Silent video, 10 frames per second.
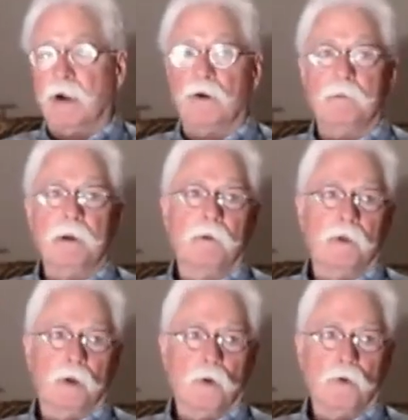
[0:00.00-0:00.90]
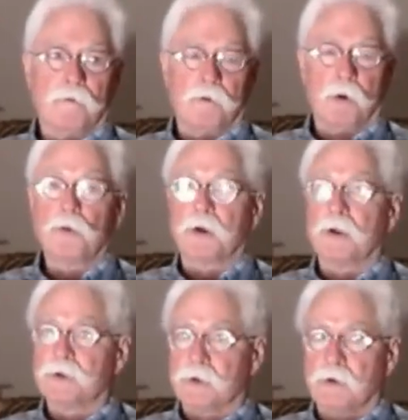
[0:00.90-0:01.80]
But I remember the older
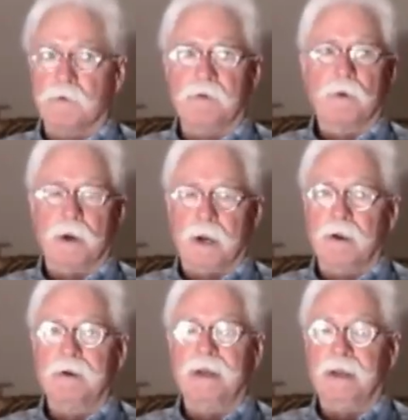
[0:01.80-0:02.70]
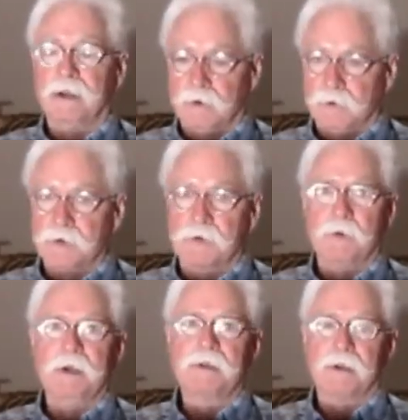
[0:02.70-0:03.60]
folk, the conservative crowd, taking to
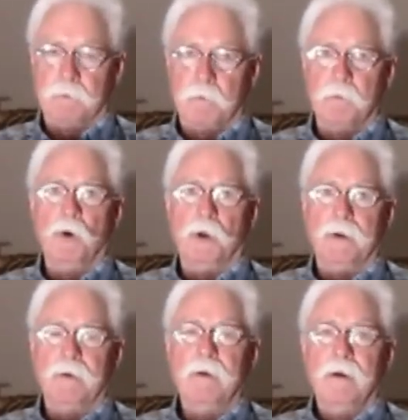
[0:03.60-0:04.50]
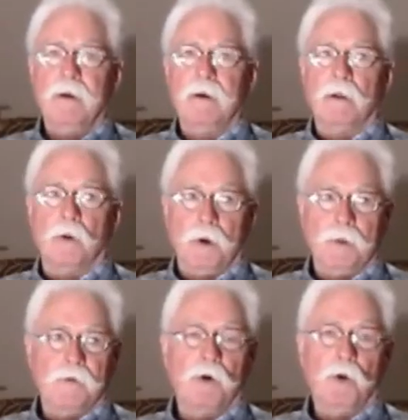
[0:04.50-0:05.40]
the streets and promoting
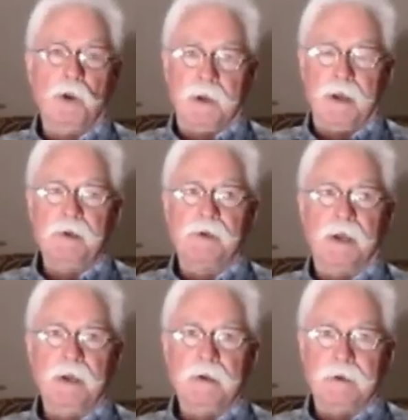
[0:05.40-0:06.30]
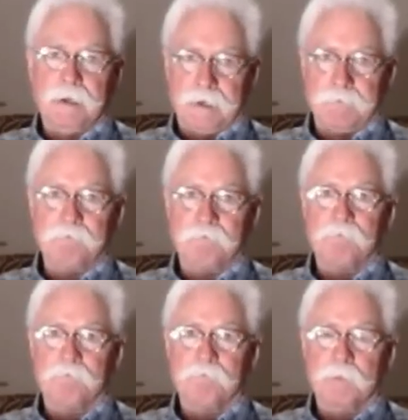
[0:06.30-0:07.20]
lowering the voting age to 18.
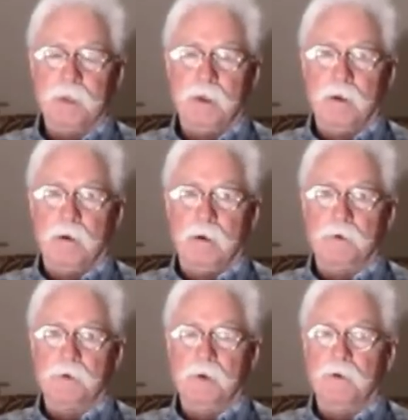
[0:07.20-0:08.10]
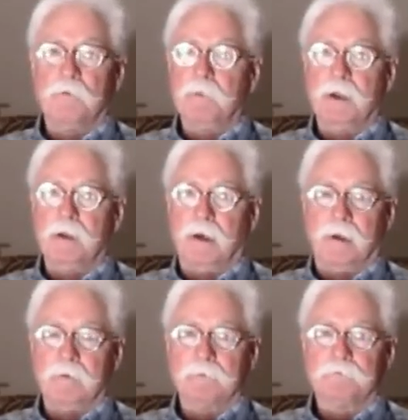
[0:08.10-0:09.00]
It shouldn't have been
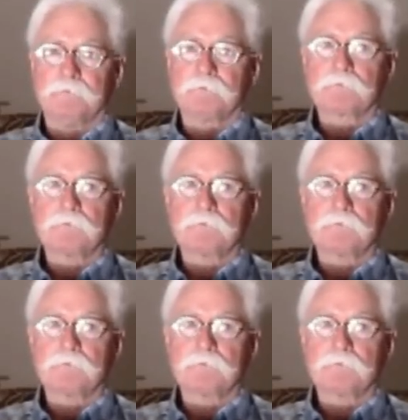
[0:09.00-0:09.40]
done.